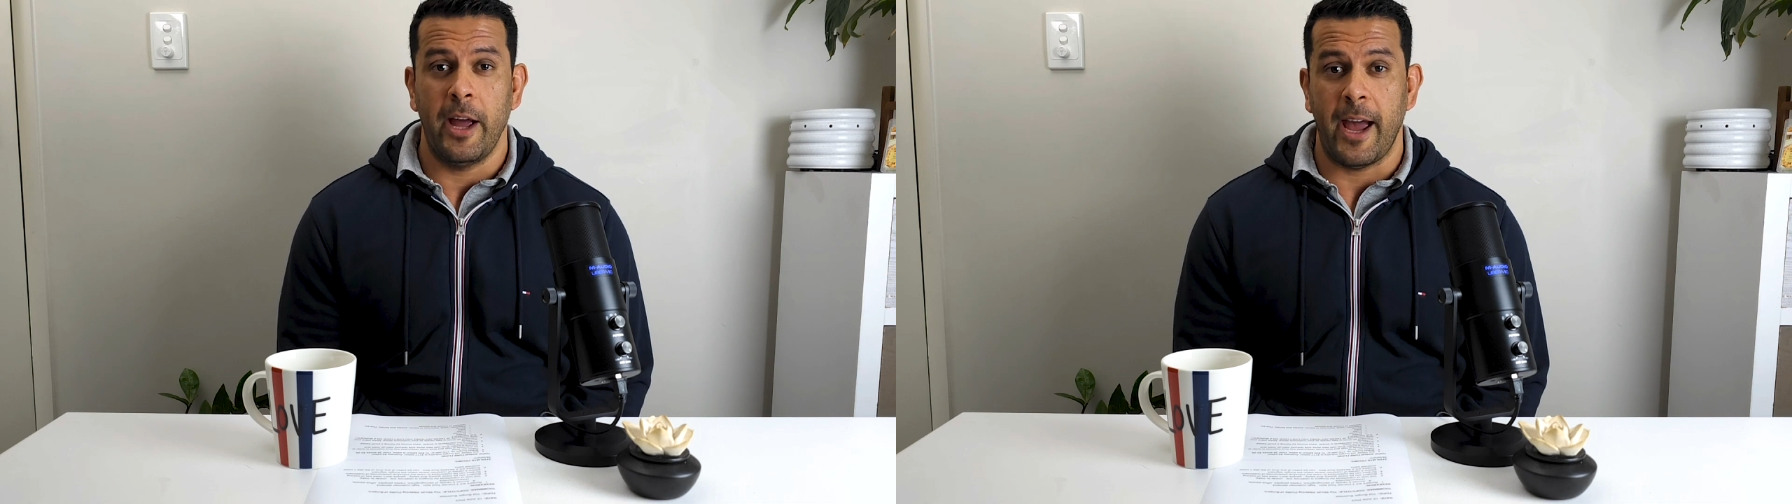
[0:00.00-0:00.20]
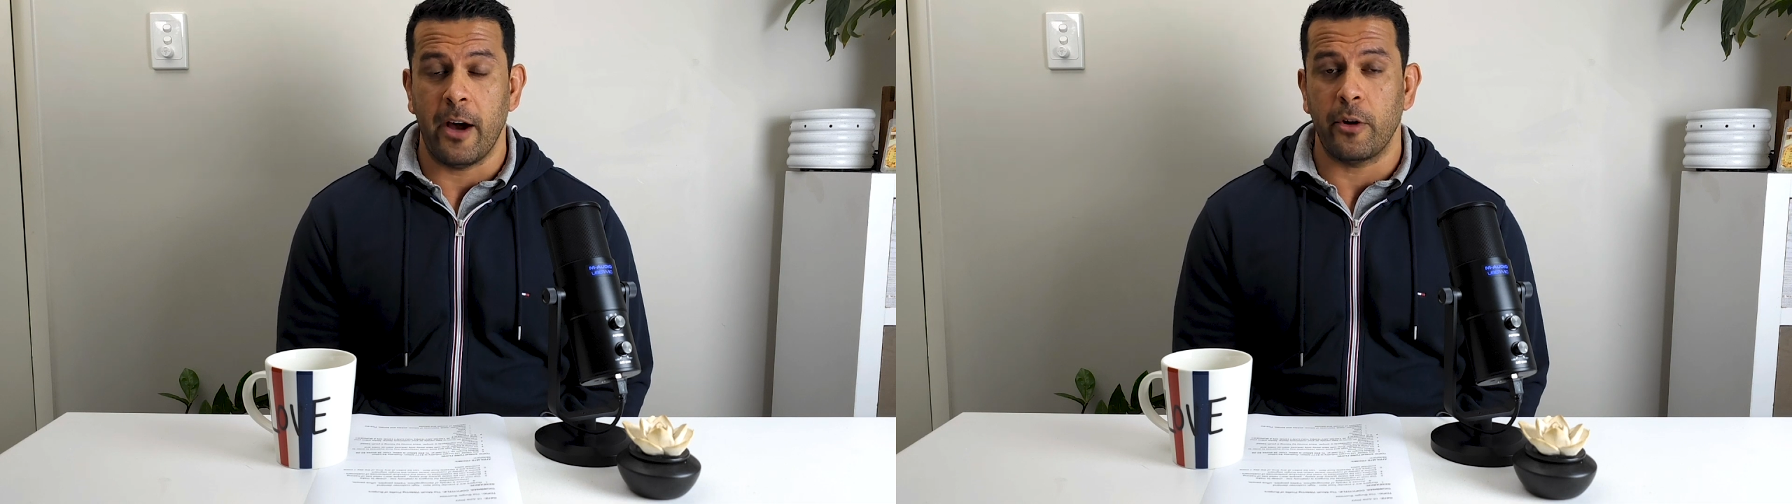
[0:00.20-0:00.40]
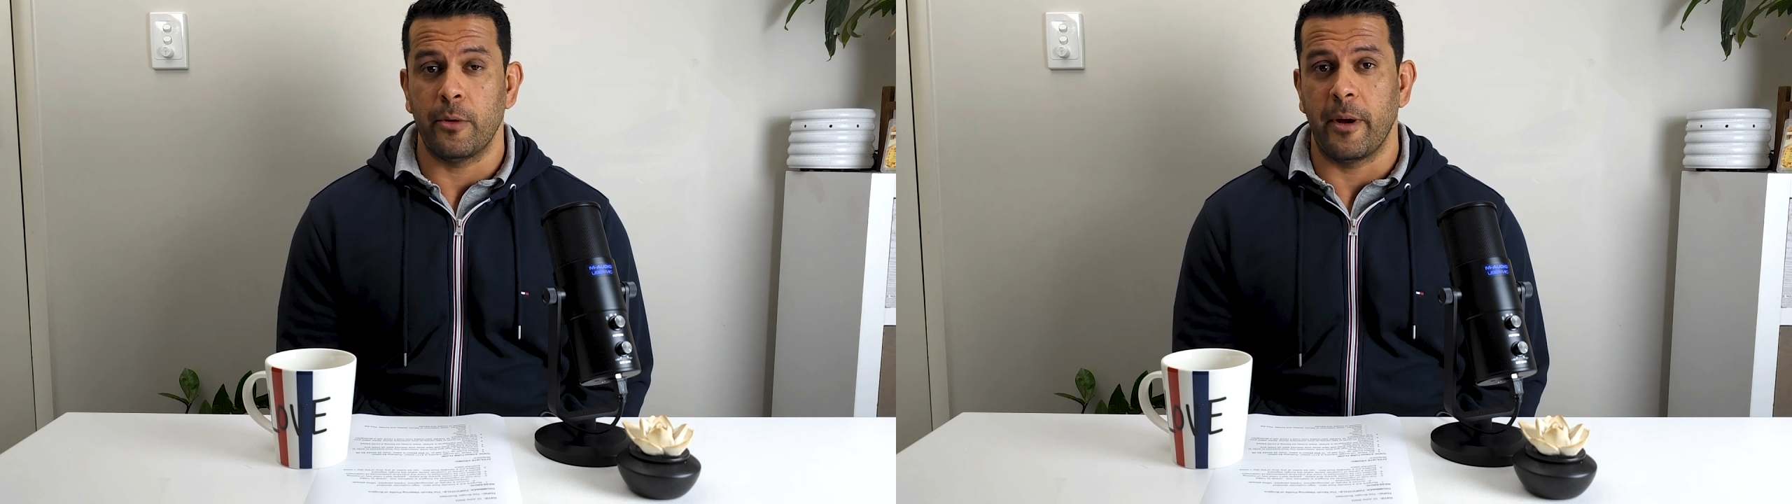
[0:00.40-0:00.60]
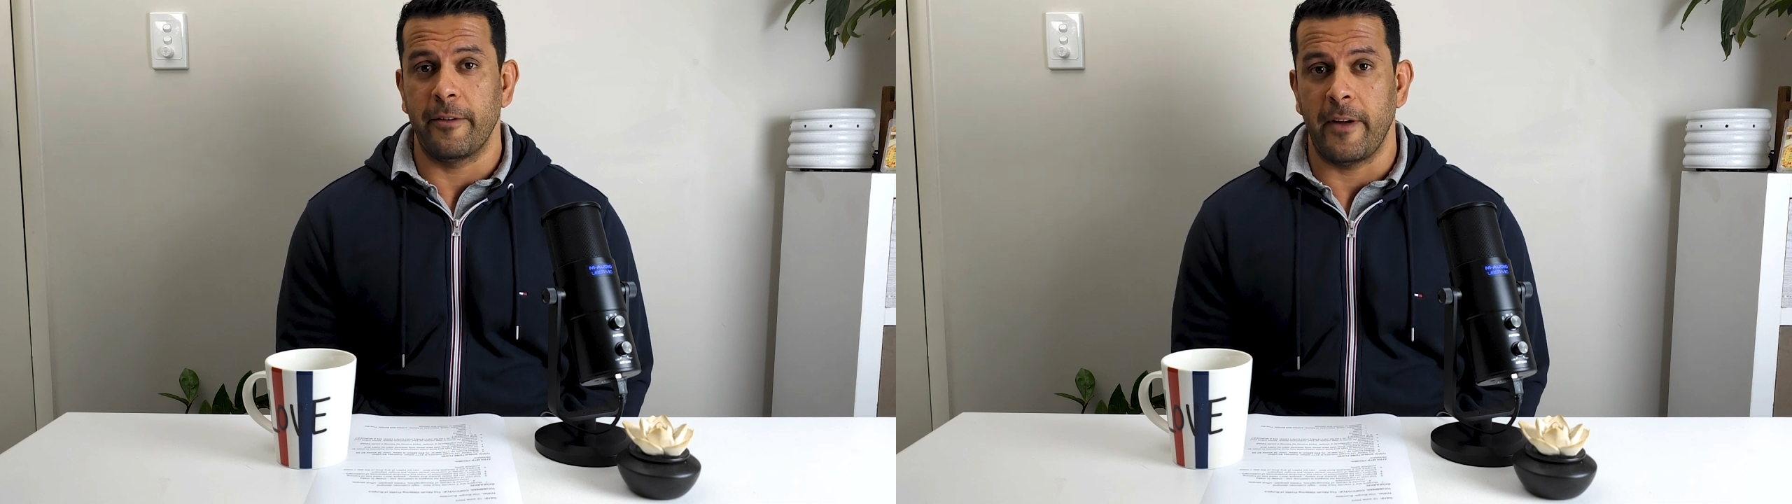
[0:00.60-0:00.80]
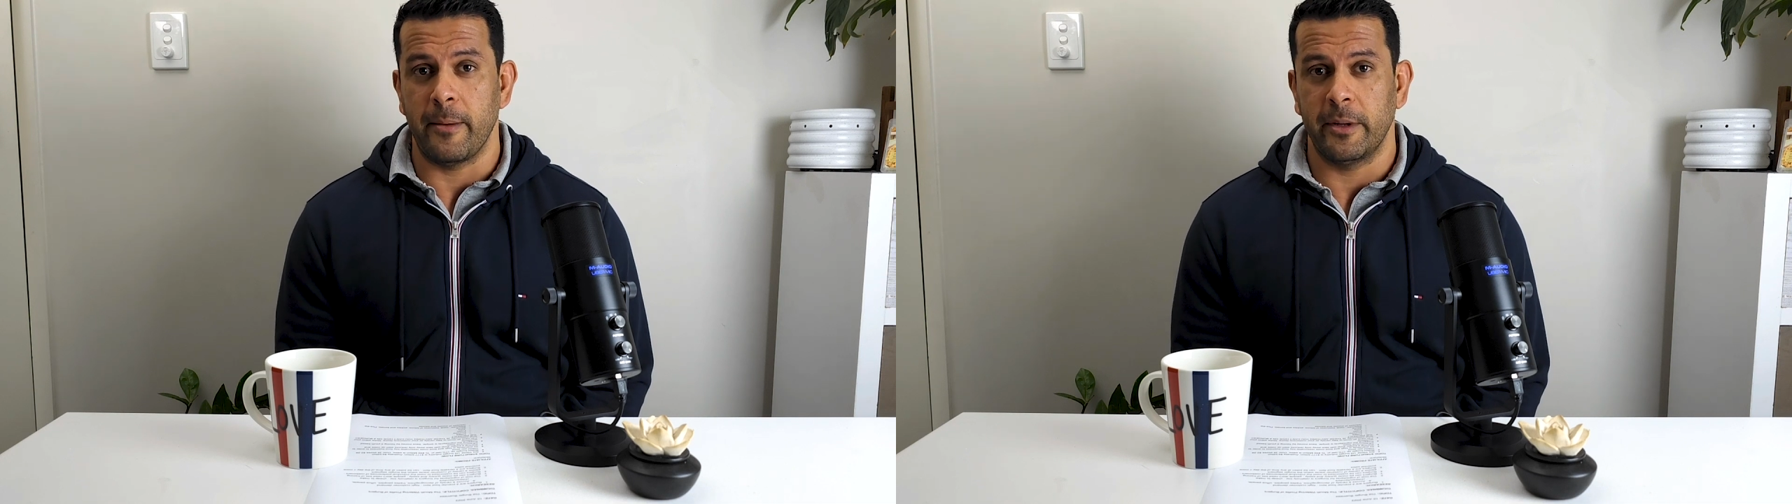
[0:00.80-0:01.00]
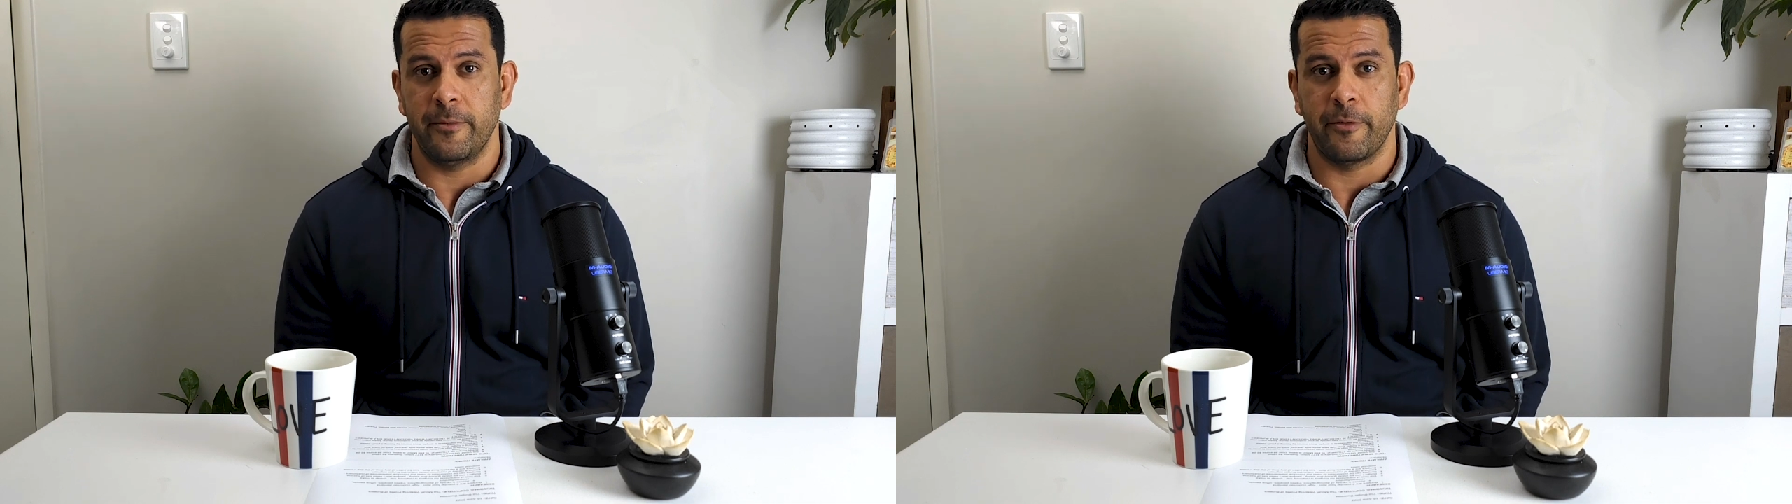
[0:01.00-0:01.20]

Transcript: out on my family and